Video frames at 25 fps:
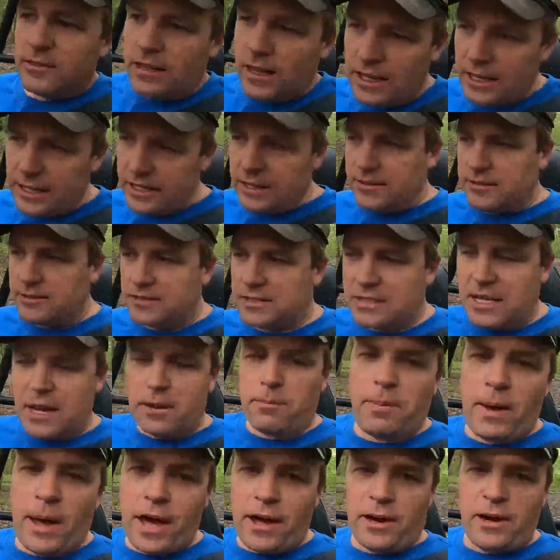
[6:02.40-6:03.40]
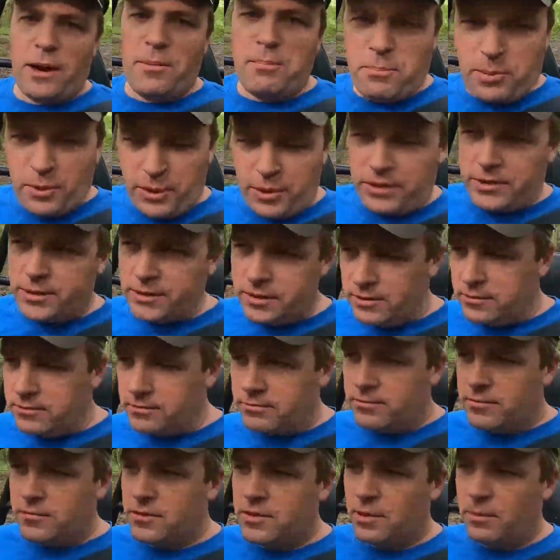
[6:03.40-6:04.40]
they didn't skip out on putting
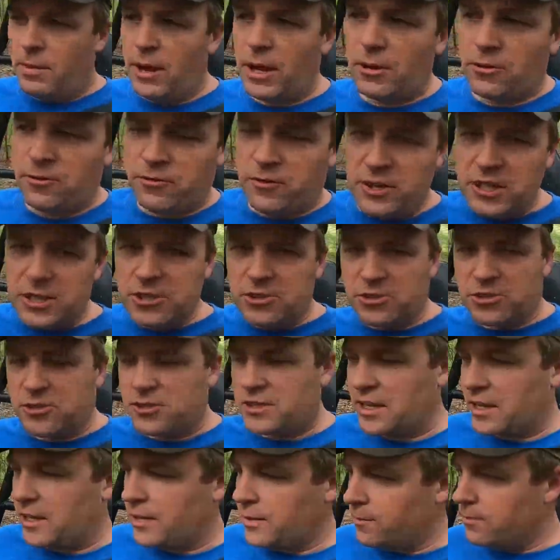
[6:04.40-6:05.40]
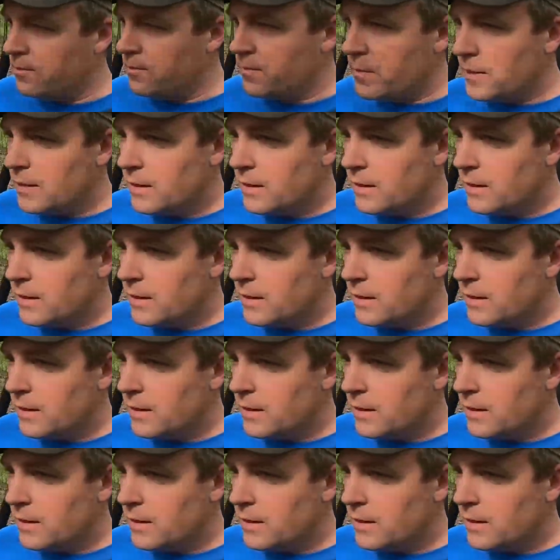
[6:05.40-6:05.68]
the better features in it.